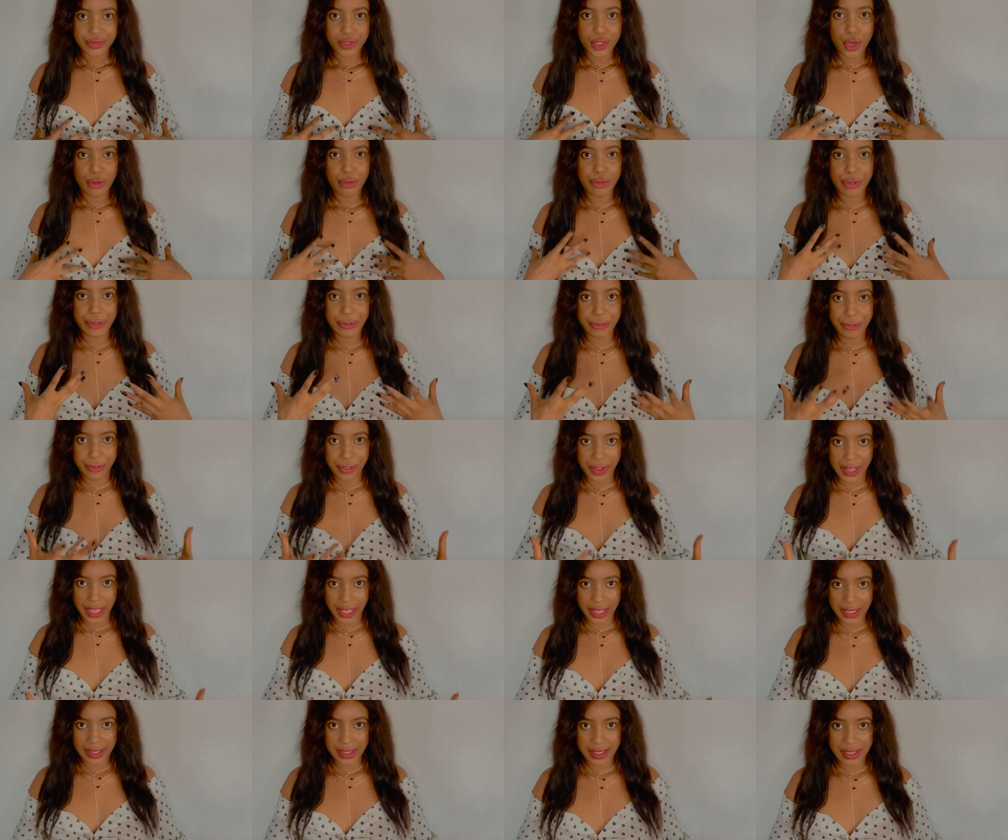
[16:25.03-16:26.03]

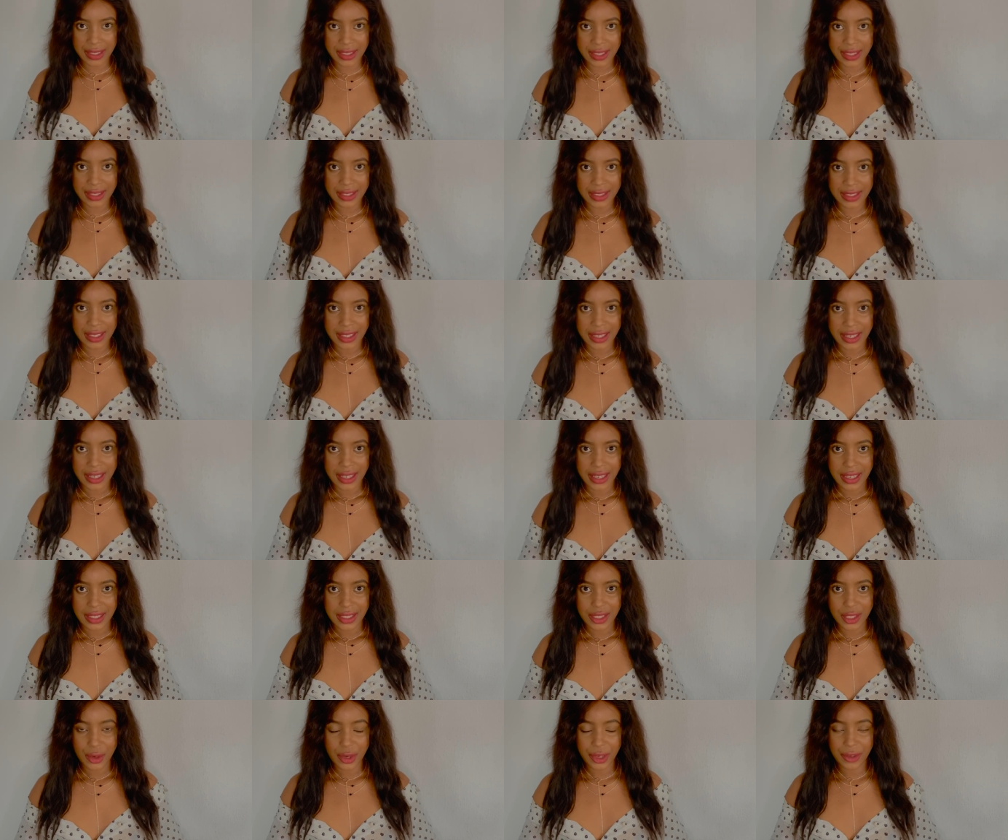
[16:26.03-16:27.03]
reflect.
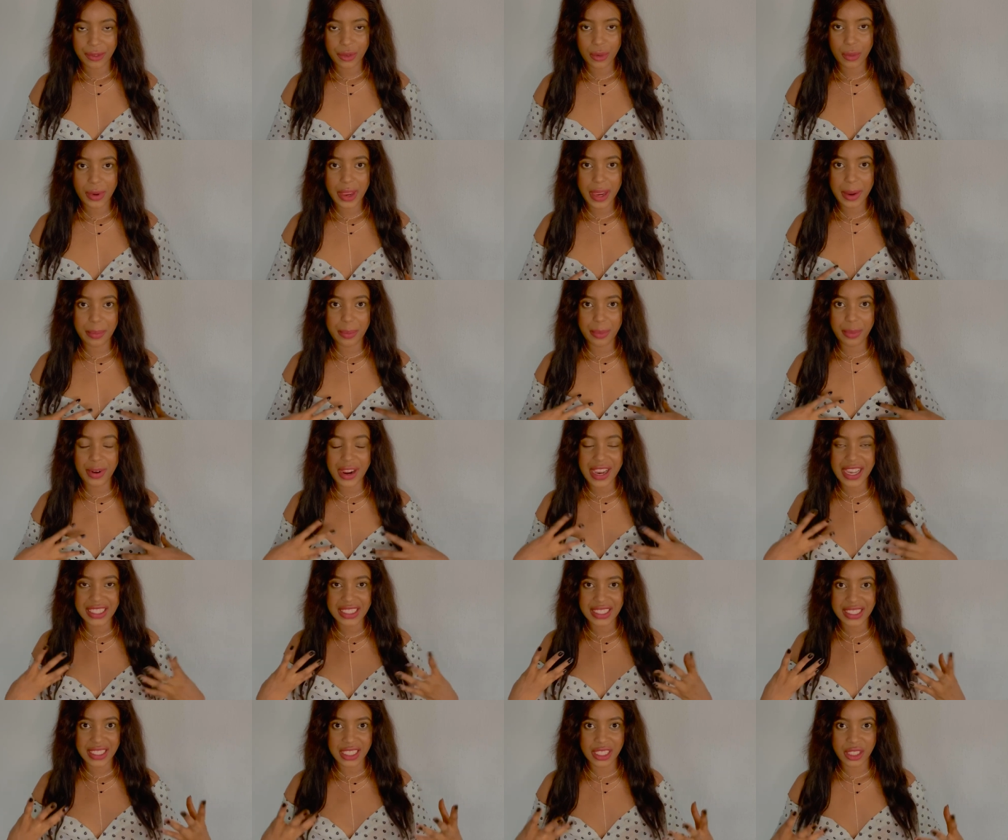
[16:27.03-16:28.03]
So if you wear
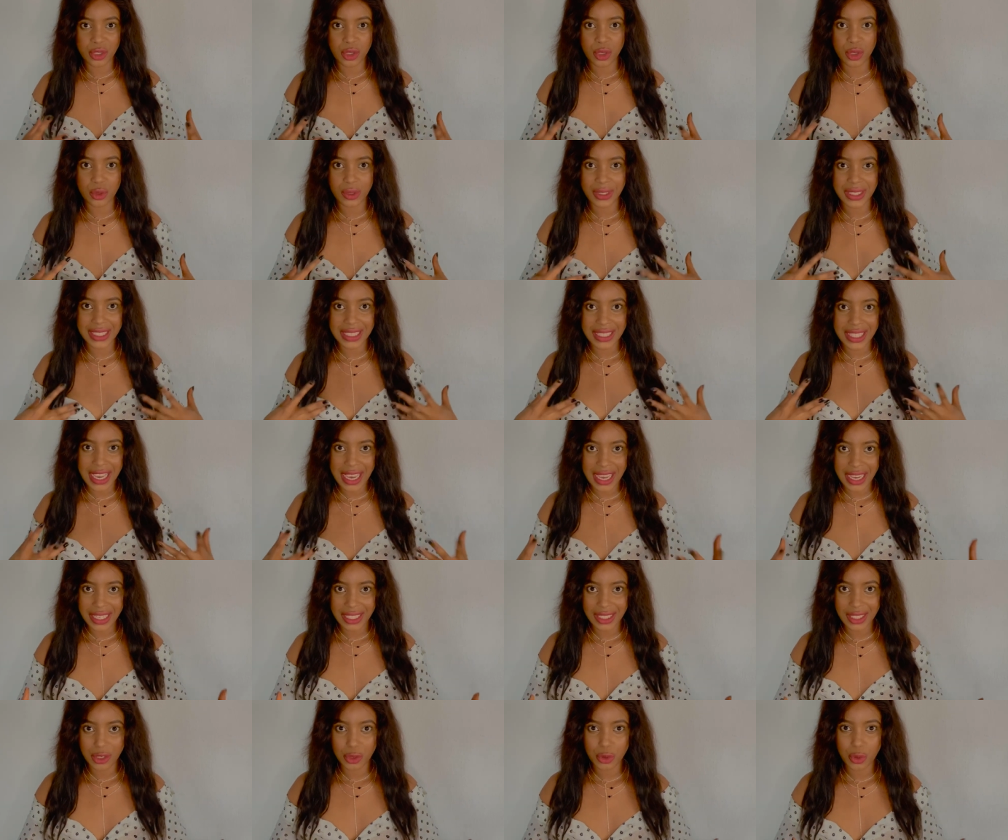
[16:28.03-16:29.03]
bras that are not your size,
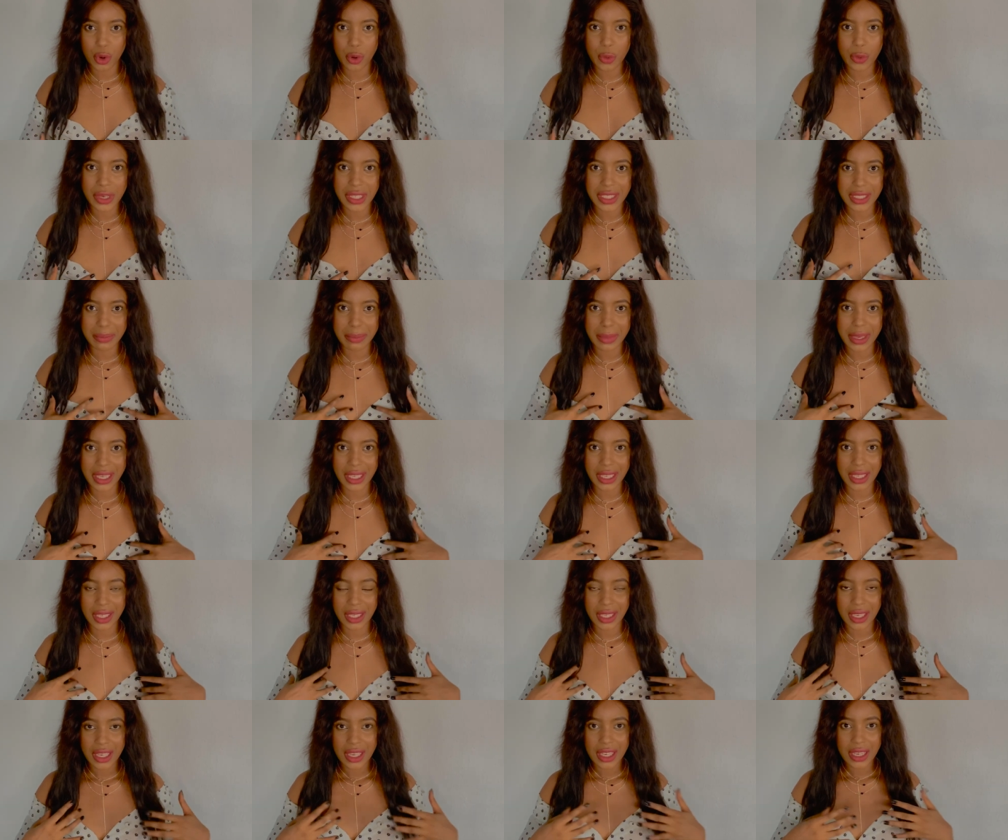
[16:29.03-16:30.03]
it will always make
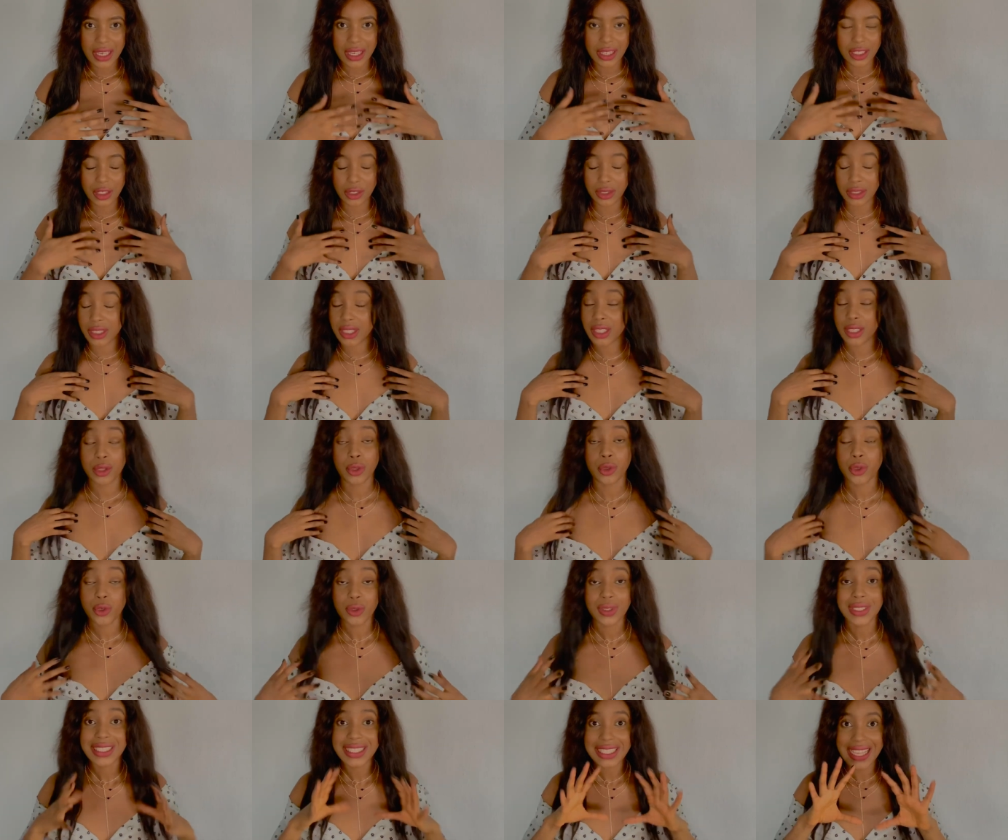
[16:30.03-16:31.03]
that are not your
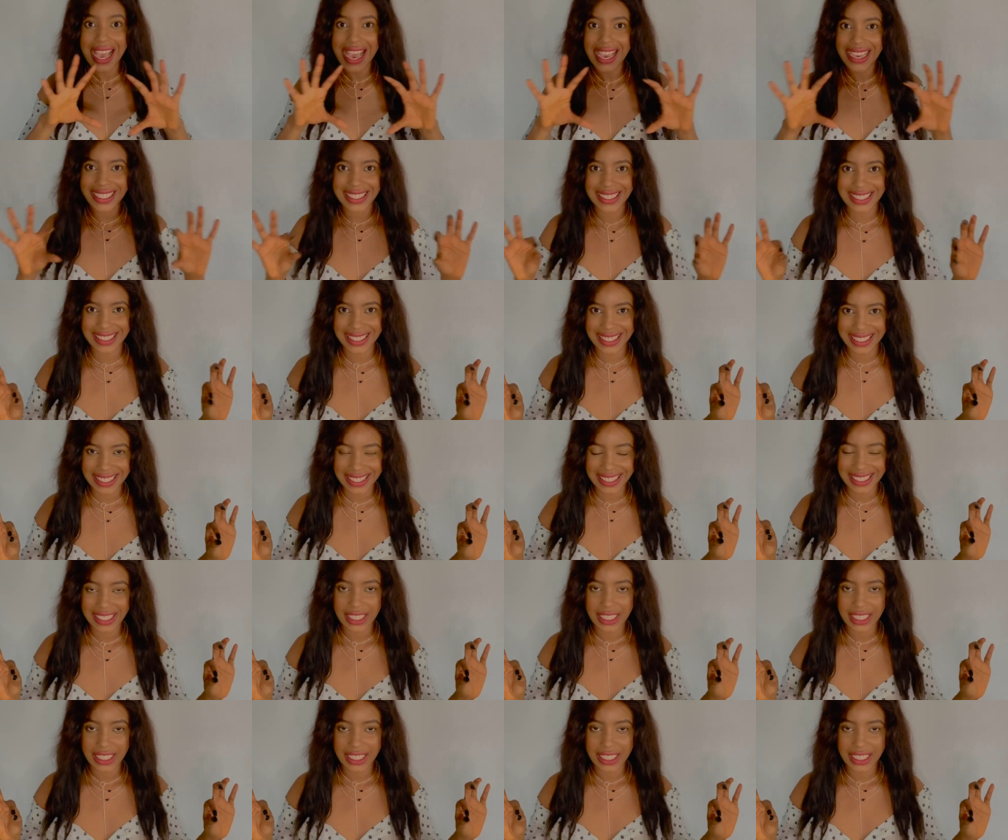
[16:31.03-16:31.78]
size.